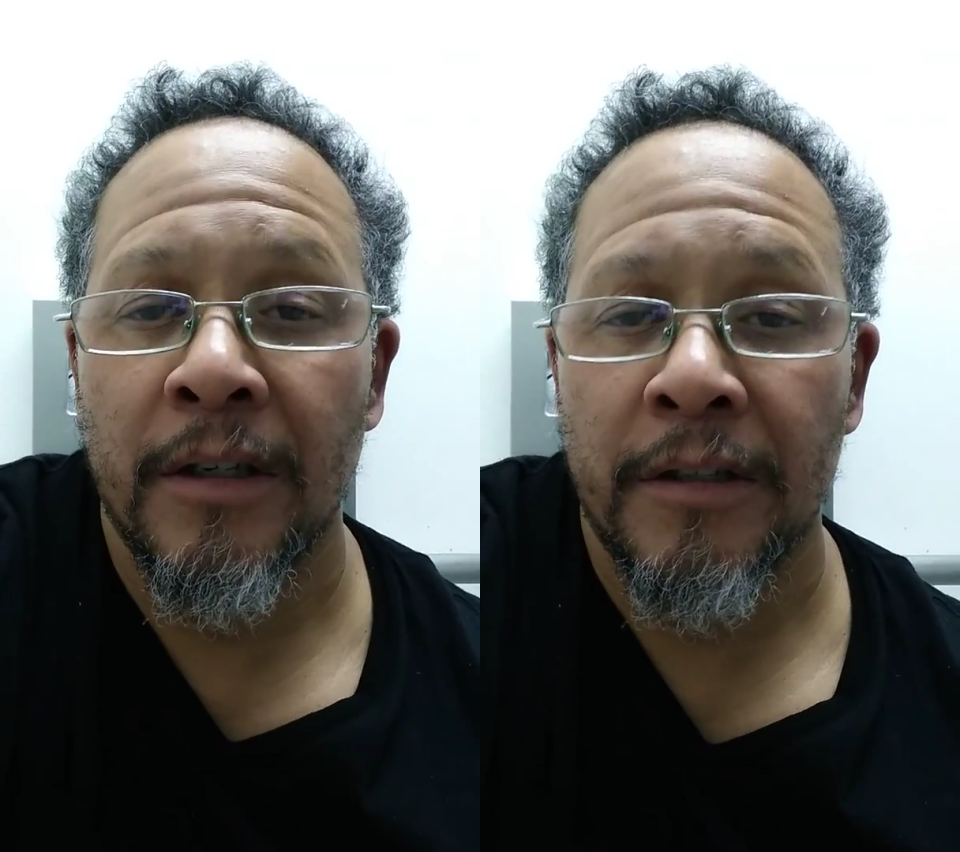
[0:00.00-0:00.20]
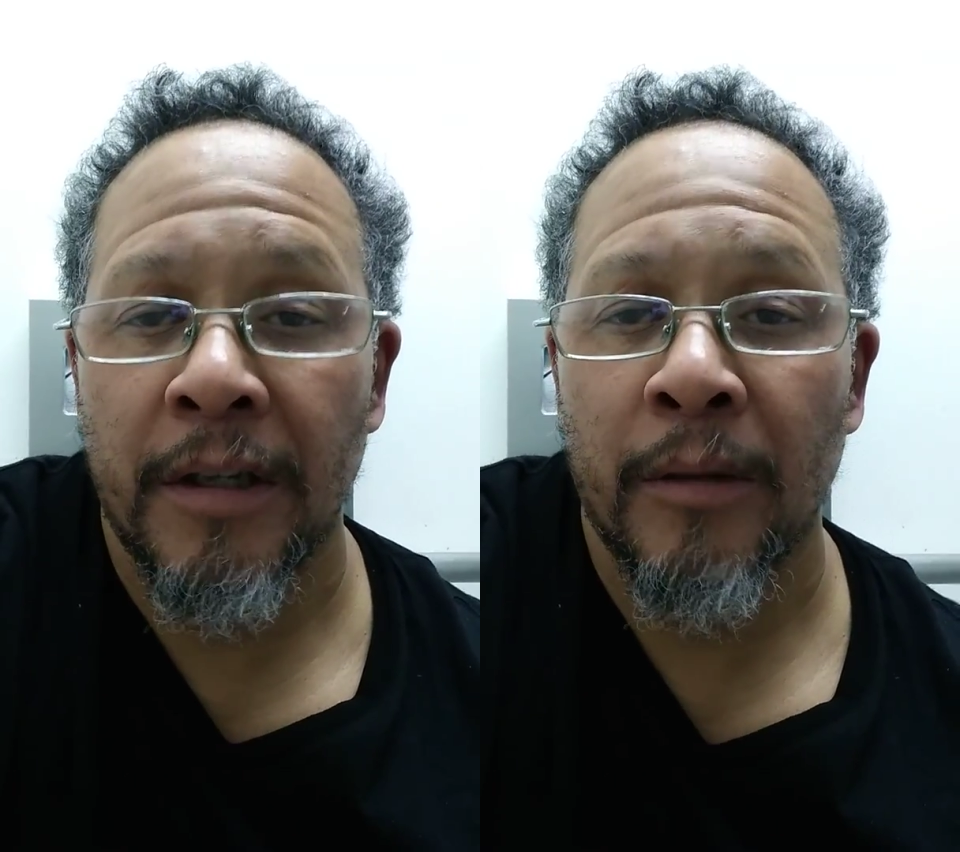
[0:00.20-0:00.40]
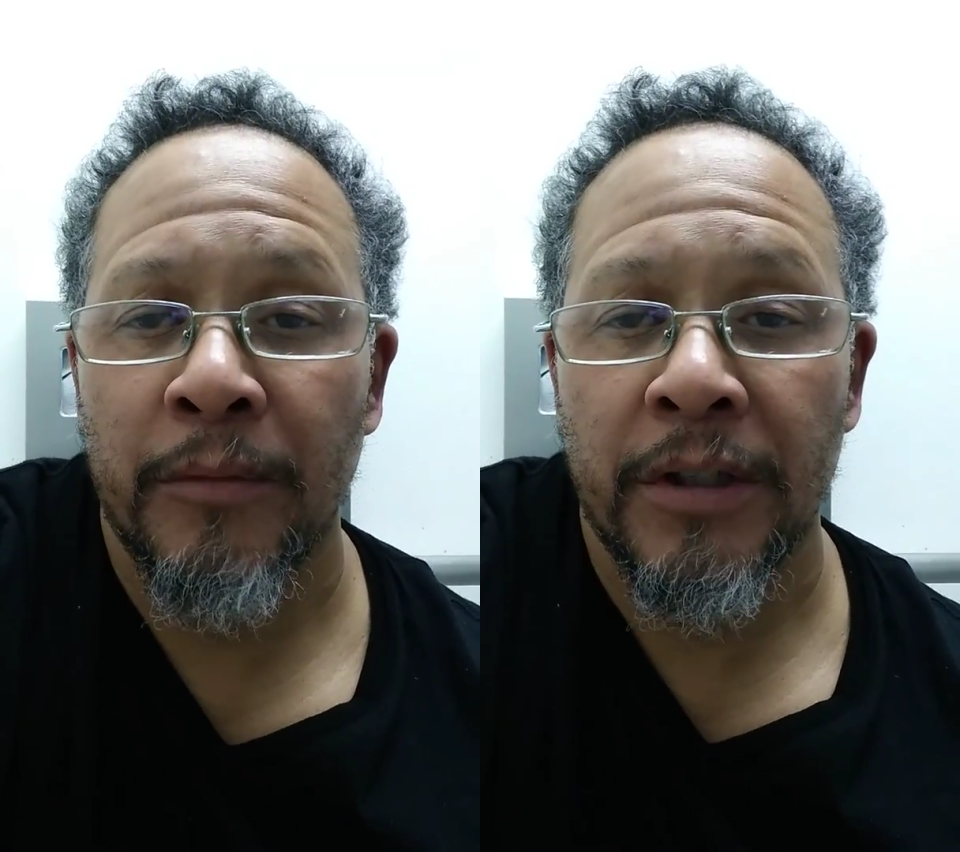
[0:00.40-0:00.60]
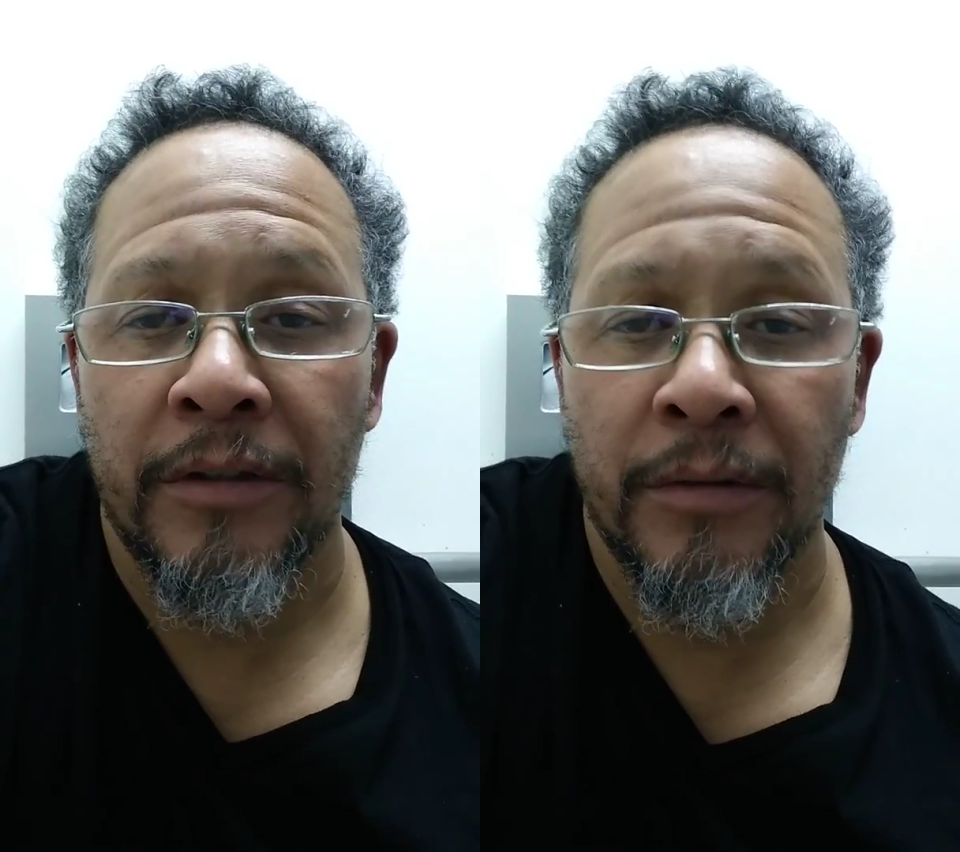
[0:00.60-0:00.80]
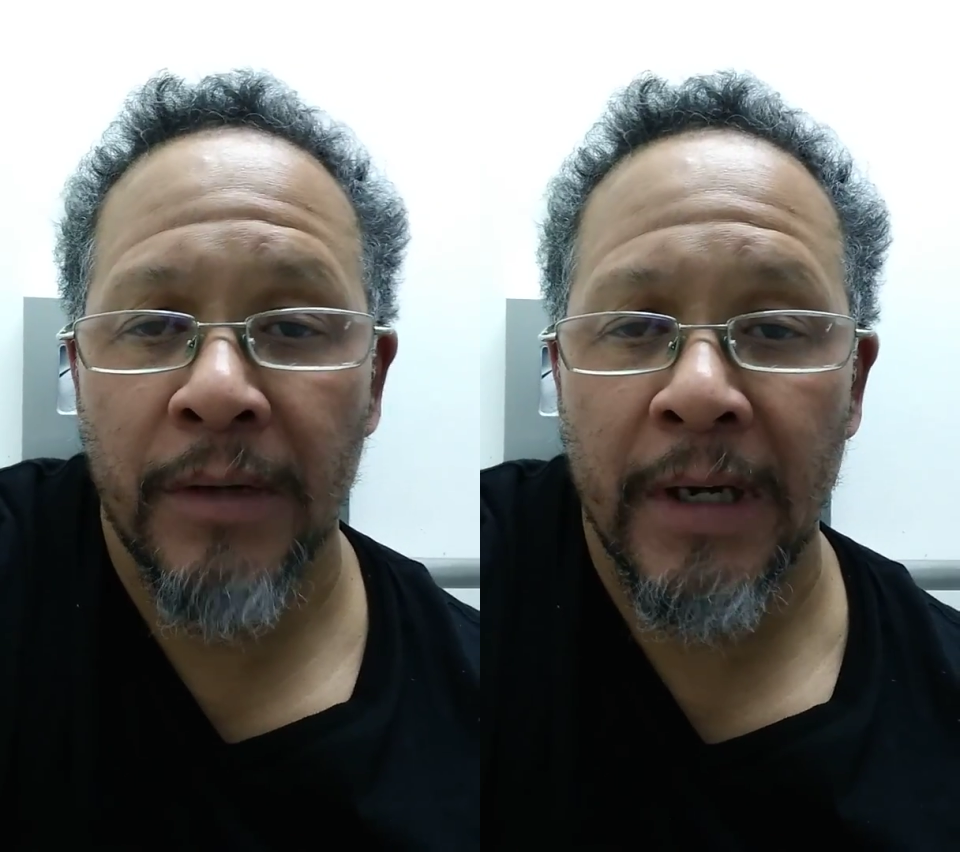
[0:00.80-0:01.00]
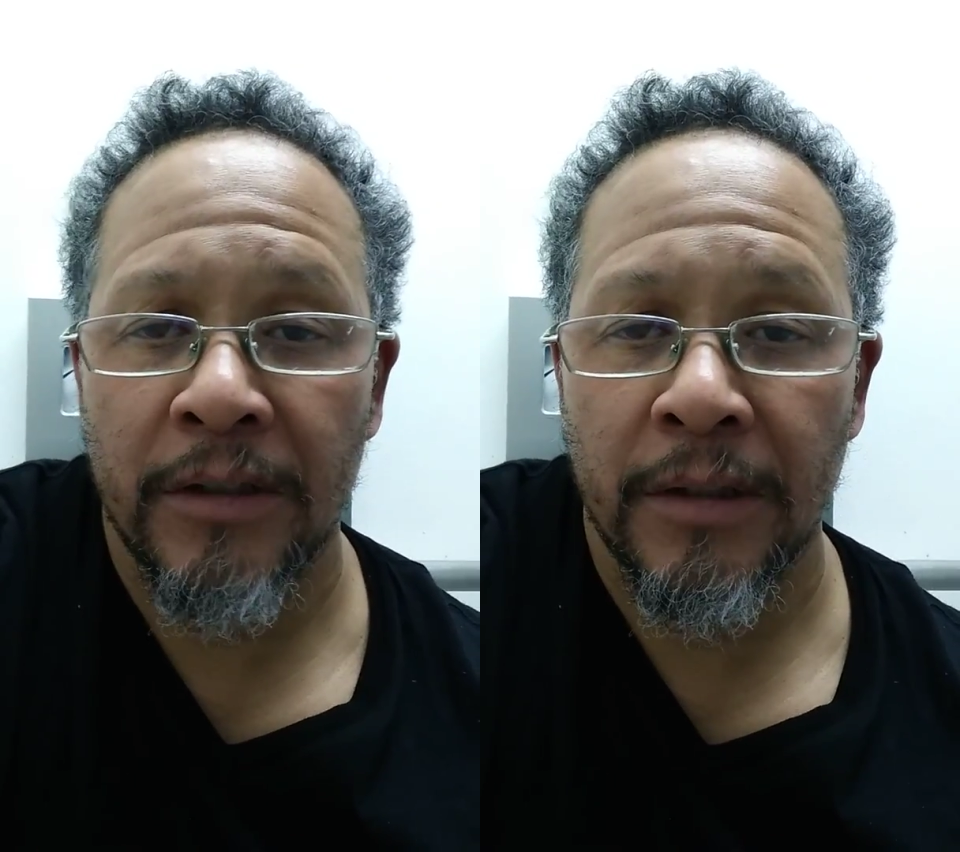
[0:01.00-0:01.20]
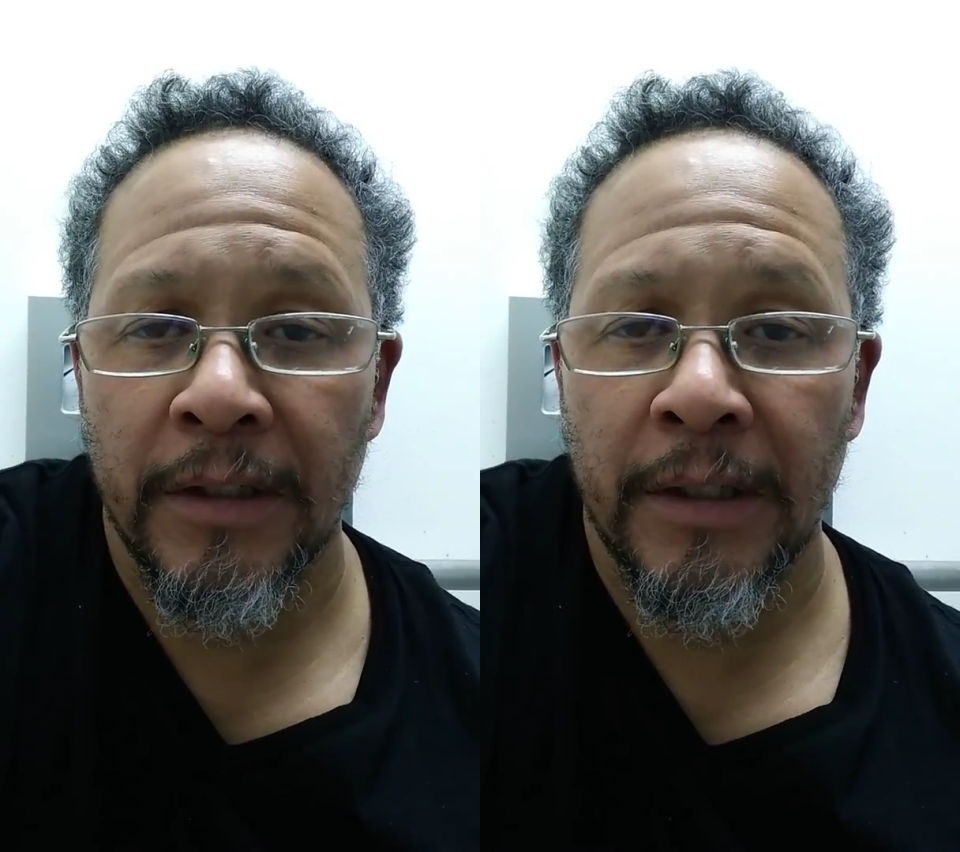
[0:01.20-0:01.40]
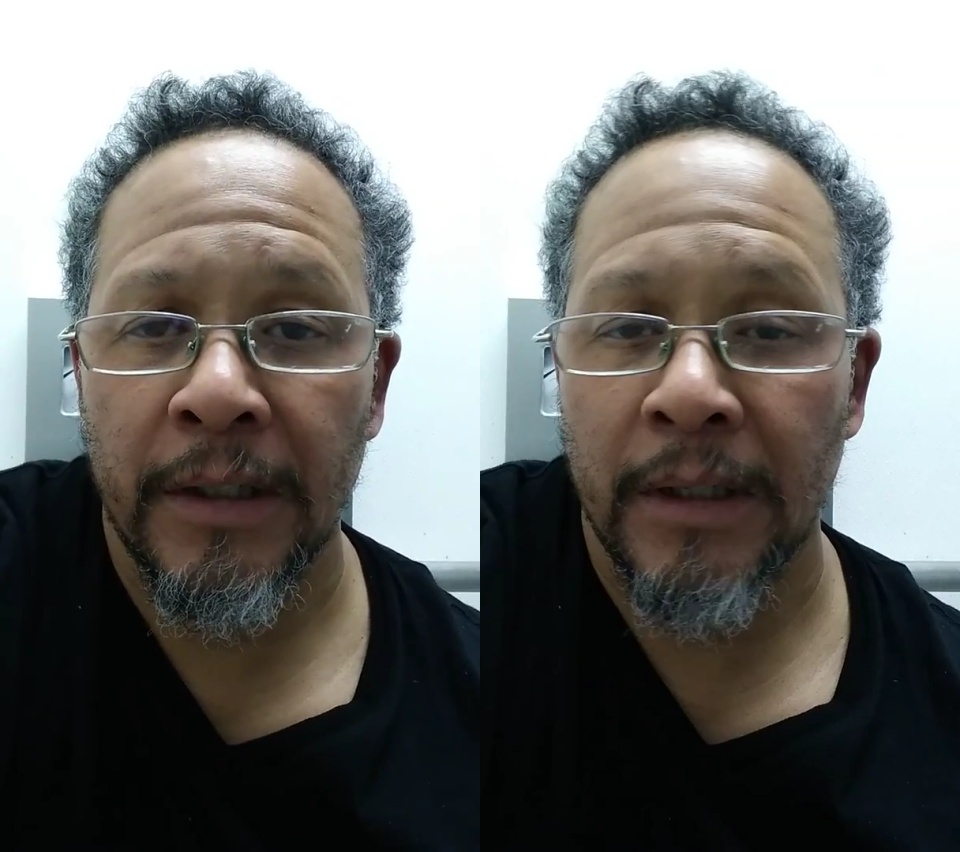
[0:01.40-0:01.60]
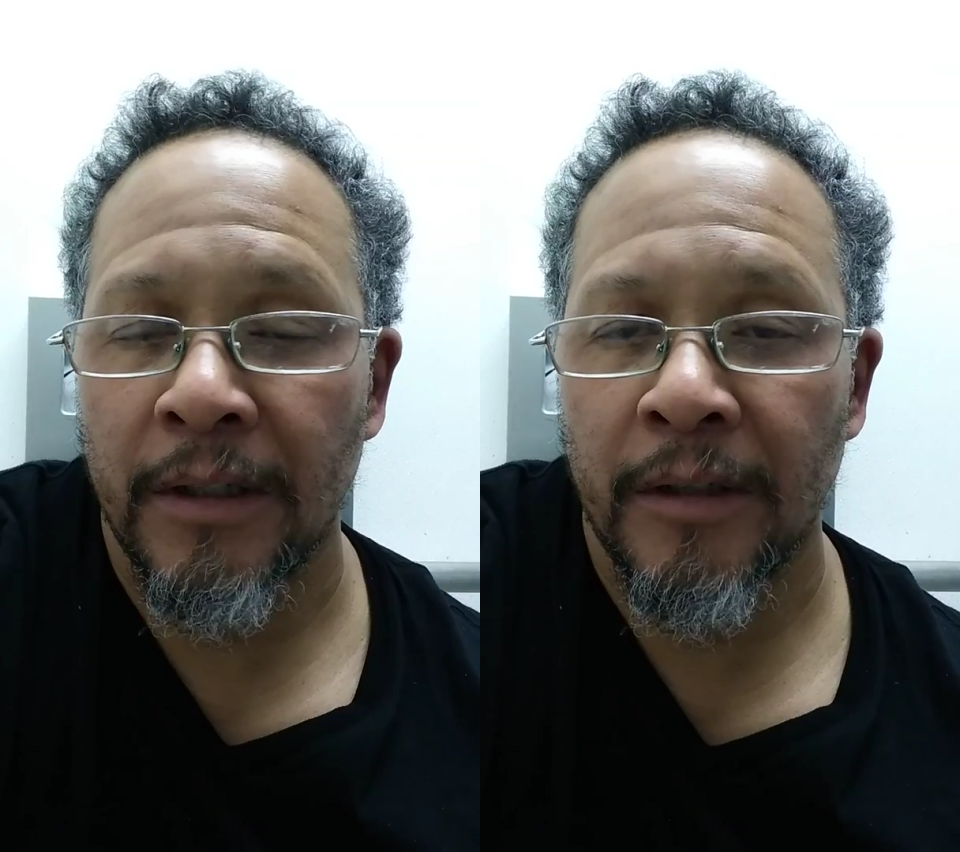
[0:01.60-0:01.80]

attempt to actually